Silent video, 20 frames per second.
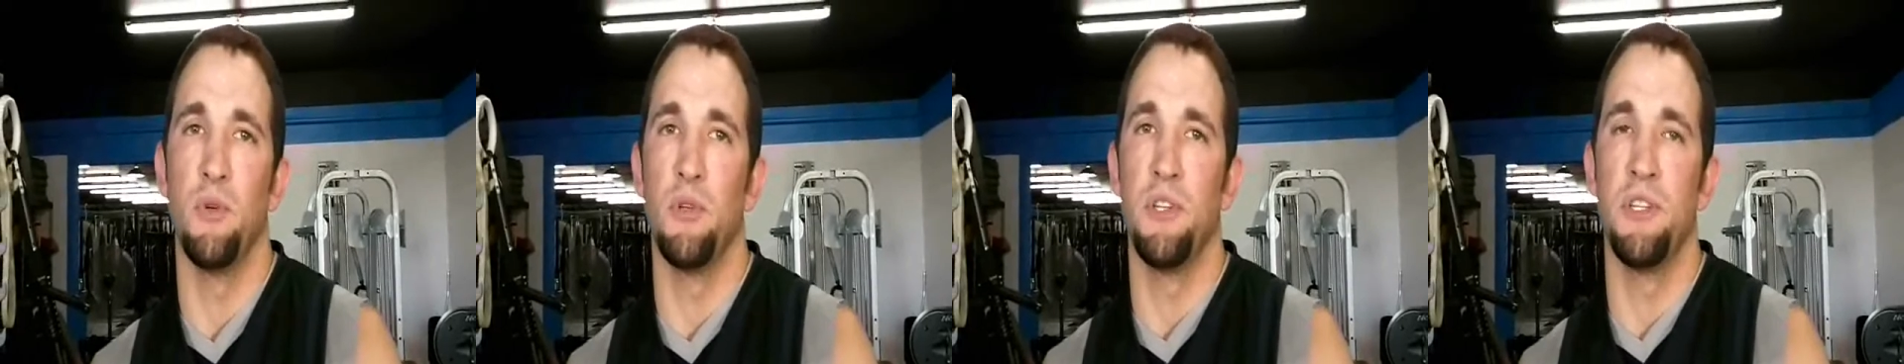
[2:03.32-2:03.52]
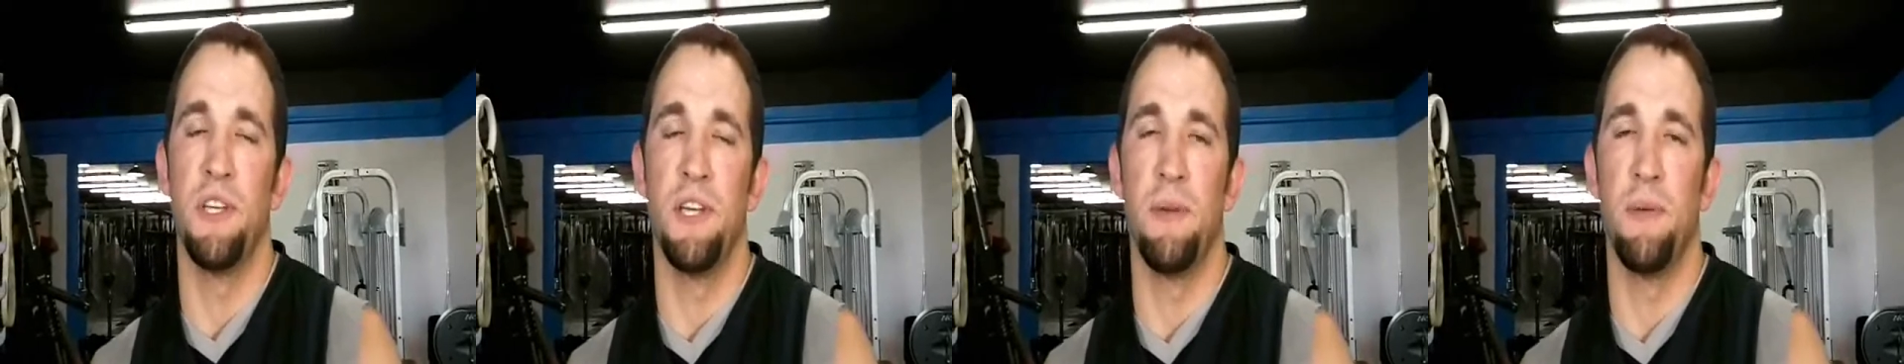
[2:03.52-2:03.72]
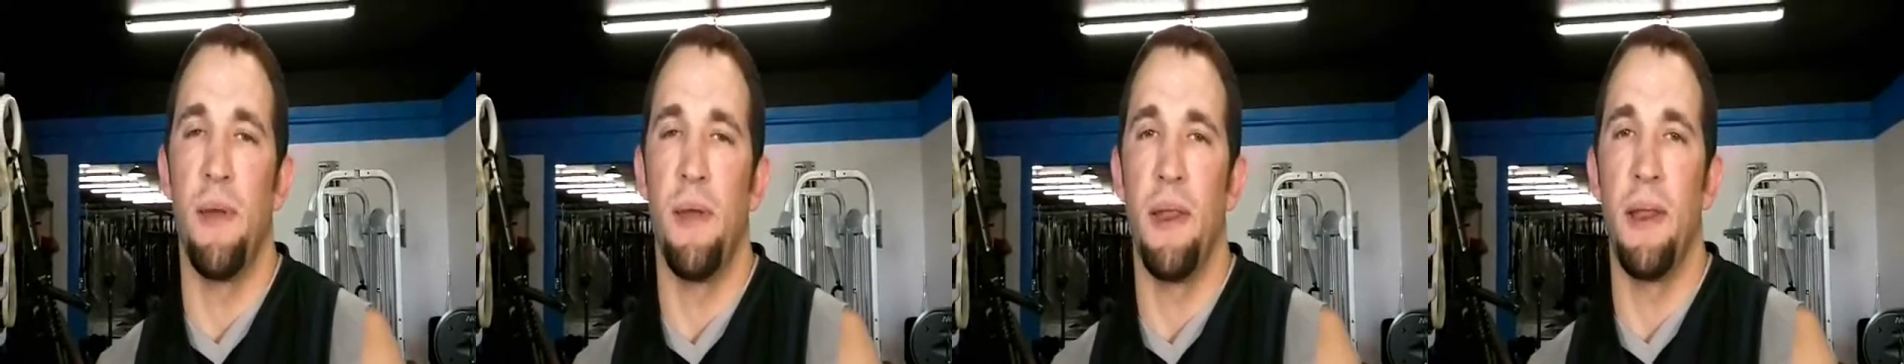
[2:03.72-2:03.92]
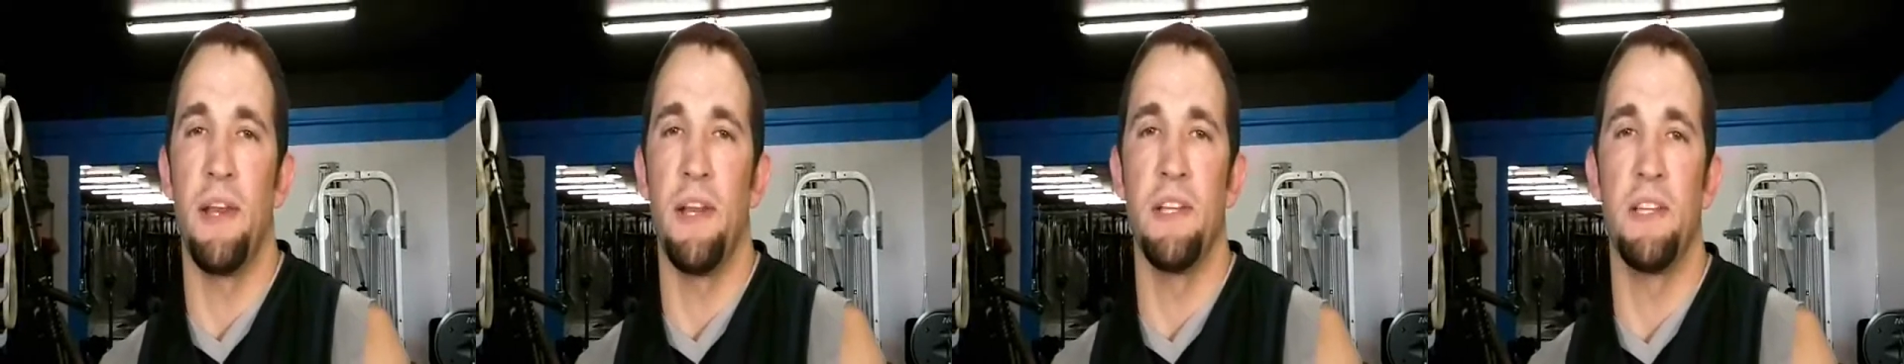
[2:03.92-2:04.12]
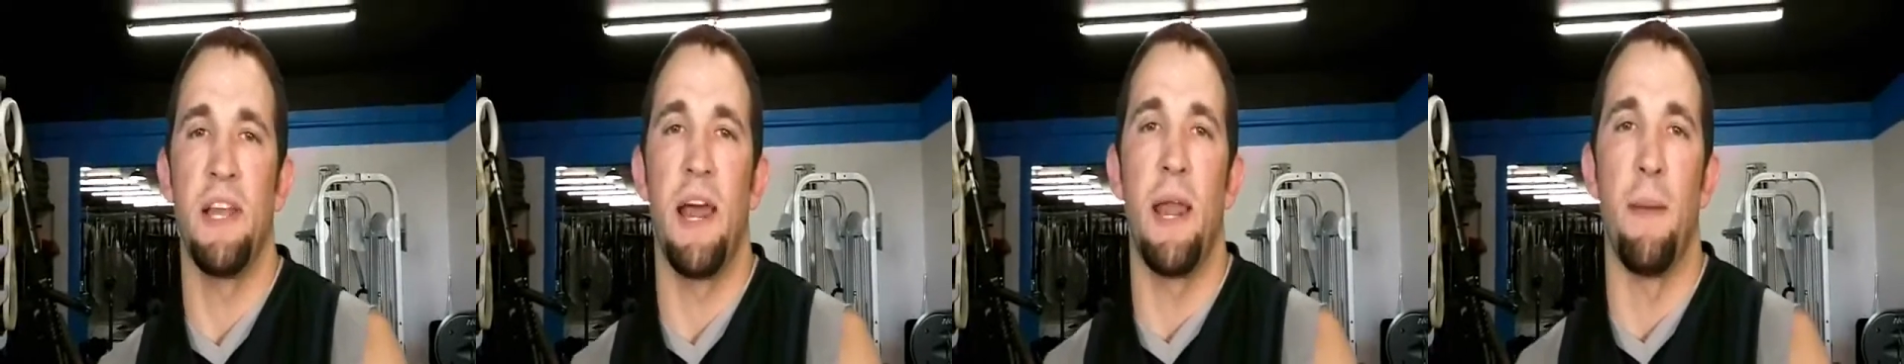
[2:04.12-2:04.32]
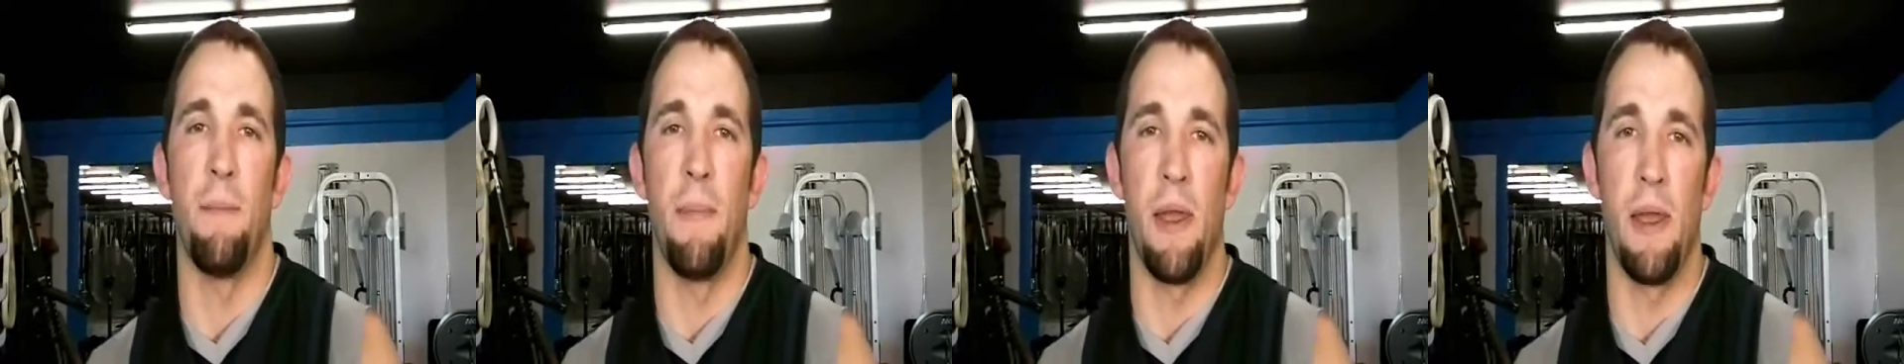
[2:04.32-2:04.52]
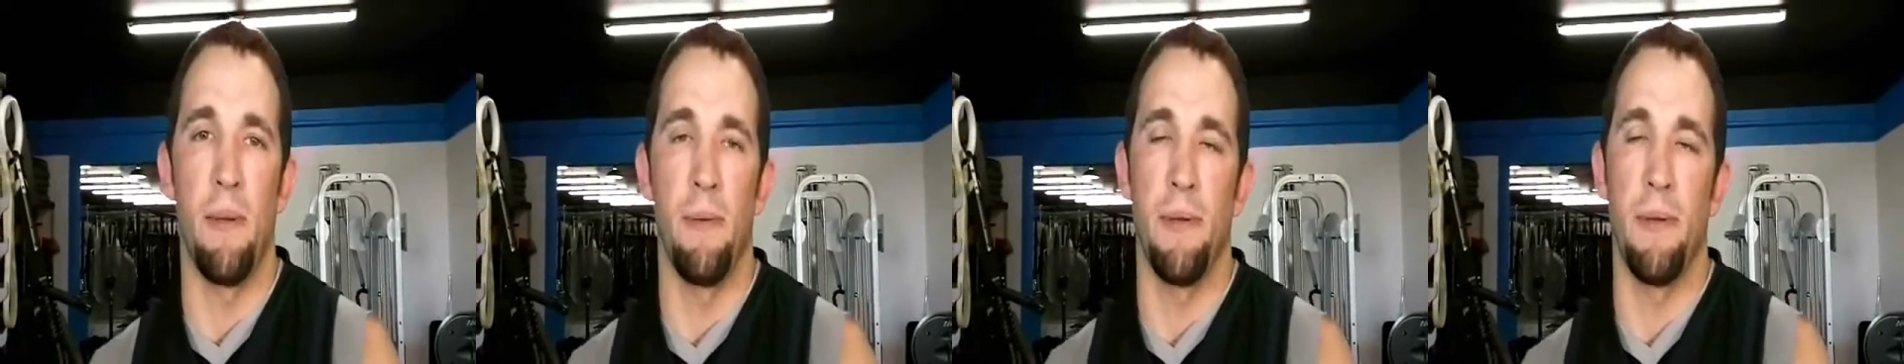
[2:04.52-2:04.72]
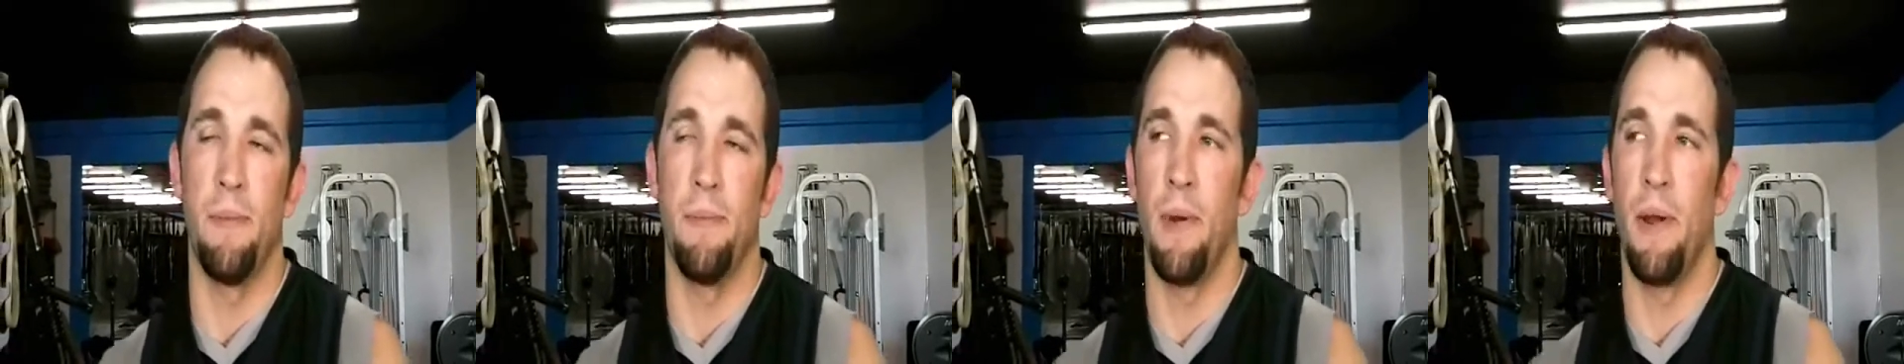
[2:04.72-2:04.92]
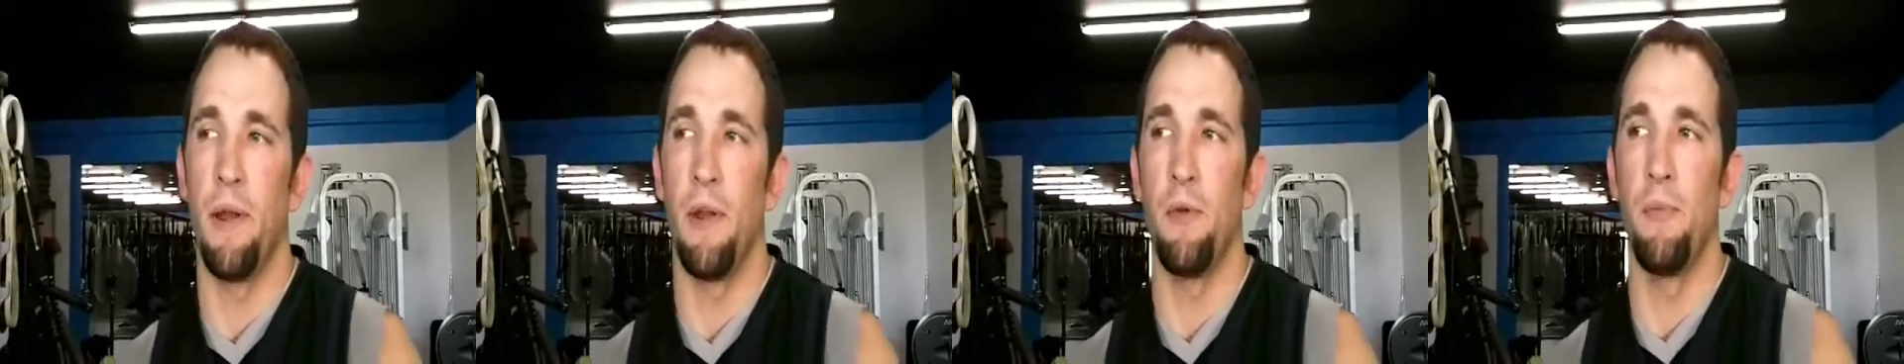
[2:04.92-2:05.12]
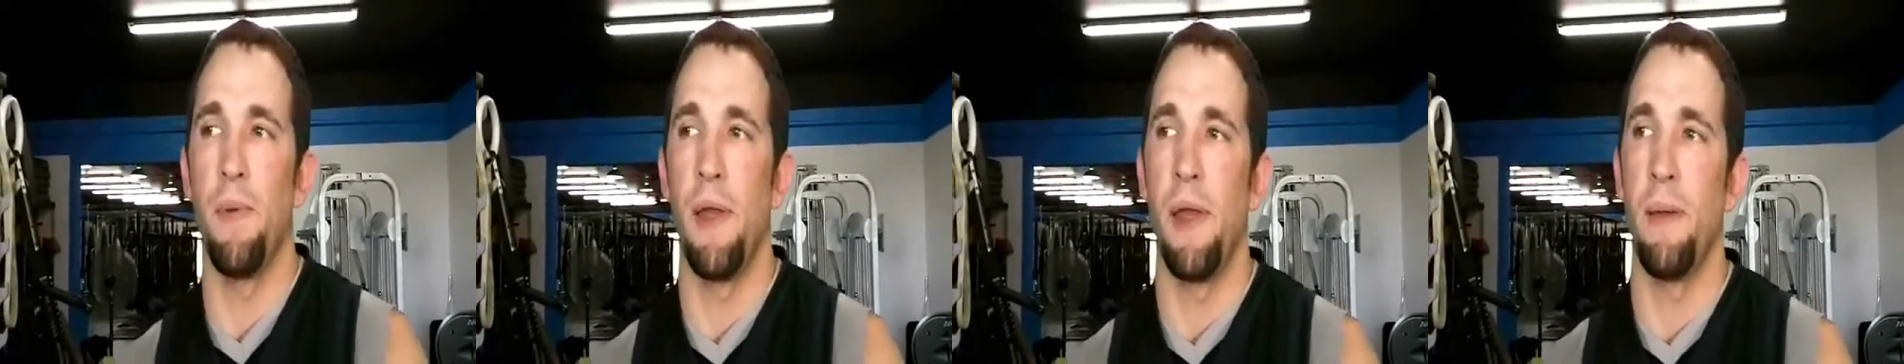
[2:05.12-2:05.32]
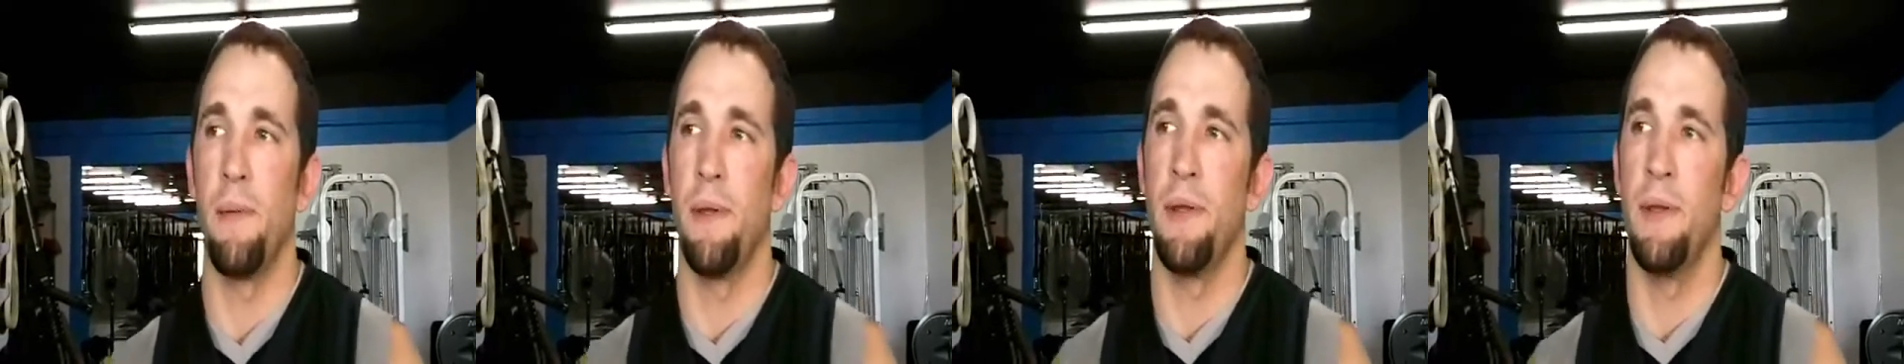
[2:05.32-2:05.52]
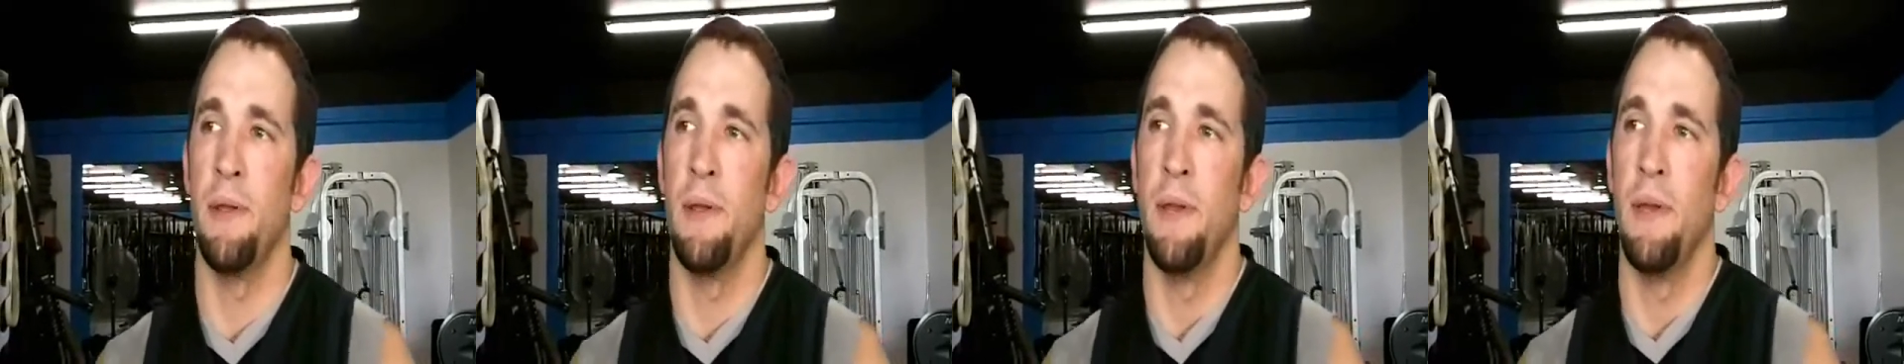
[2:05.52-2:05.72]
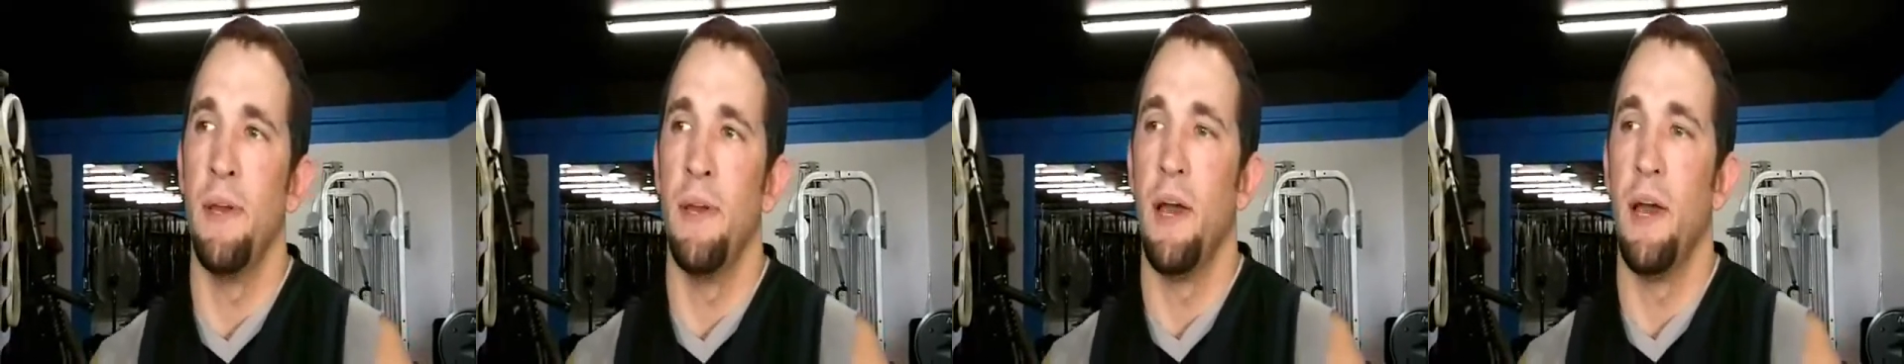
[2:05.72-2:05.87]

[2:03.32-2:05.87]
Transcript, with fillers: we'll see, man. I just had a baby, brand new baby.